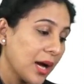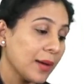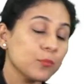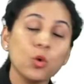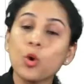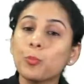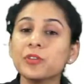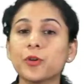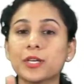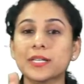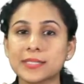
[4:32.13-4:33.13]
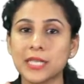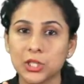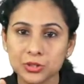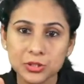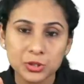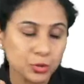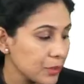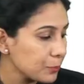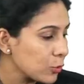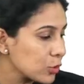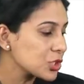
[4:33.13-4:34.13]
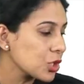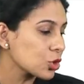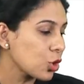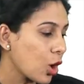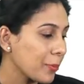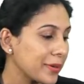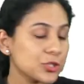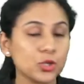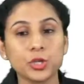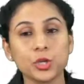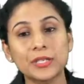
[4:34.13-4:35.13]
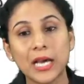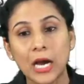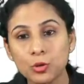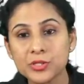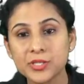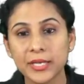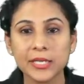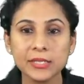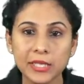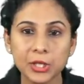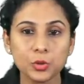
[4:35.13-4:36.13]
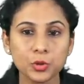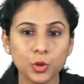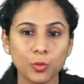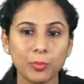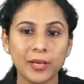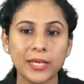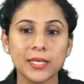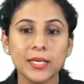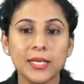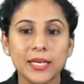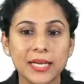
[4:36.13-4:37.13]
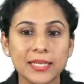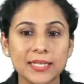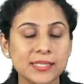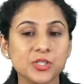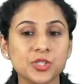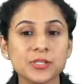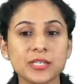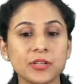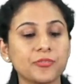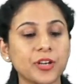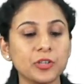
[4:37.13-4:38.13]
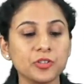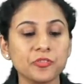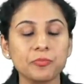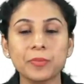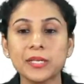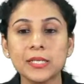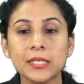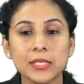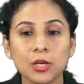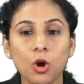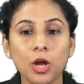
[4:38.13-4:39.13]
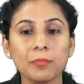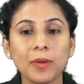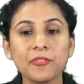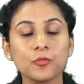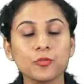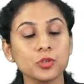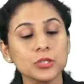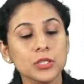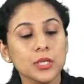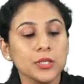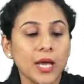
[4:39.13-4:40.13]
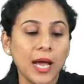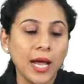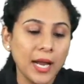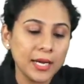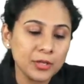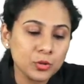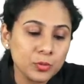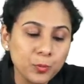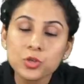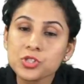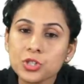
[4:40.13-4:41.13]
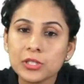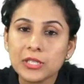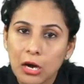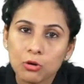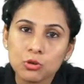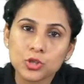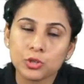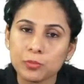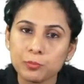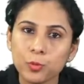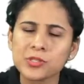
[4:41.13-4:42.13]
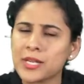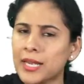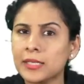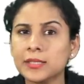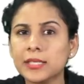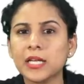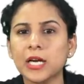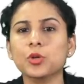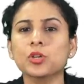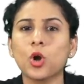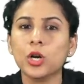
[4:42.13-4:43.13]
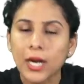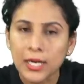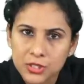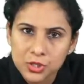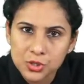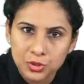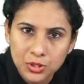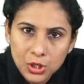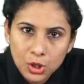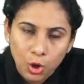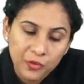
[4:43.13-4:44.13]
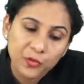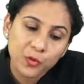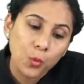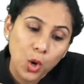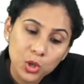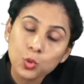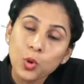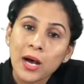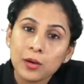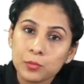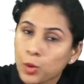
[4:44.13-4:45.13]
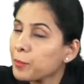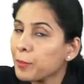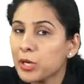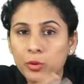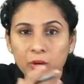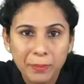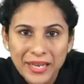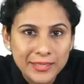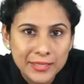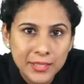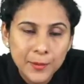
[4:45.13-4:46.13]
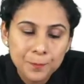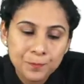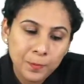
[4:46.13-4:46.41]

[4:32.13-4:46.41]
I'm open for discussion. You can post your comments or your doubts in the YouTube link. It is just in front of me on my phone. And you can post your doubts or you can post anything that you're not understood, or if you want me to repeat it,